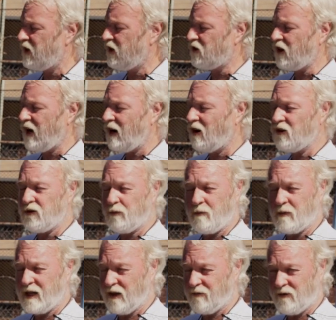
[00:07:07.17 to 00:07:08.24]
Your tires will
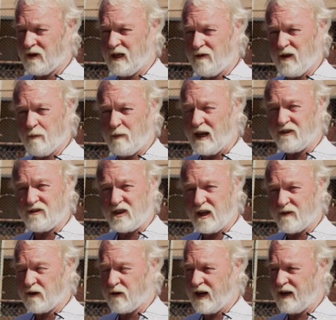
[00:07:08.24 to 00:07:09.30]
get, give you about
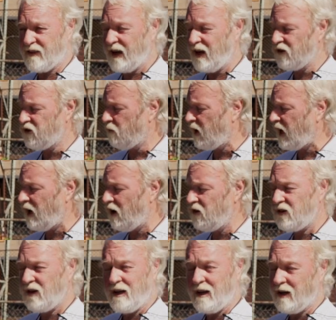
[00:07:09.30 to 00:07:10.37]
seven or 8,000
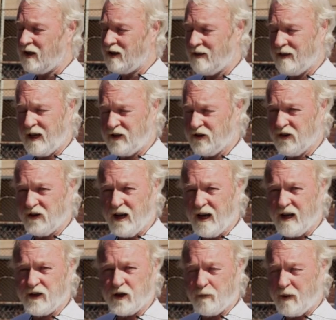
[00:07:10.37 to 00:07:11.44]
miles. Then you're
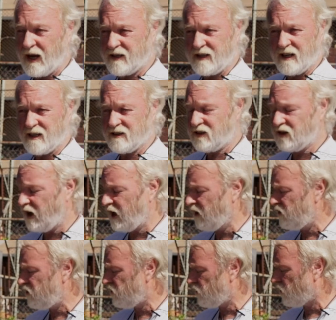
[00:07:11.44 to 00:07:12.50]
done. You're back down at the
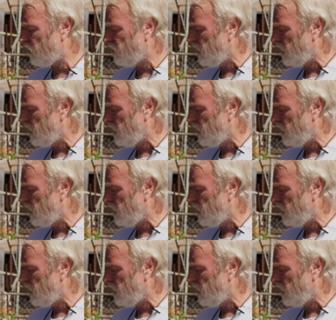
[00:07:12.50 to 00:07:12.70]
tire store.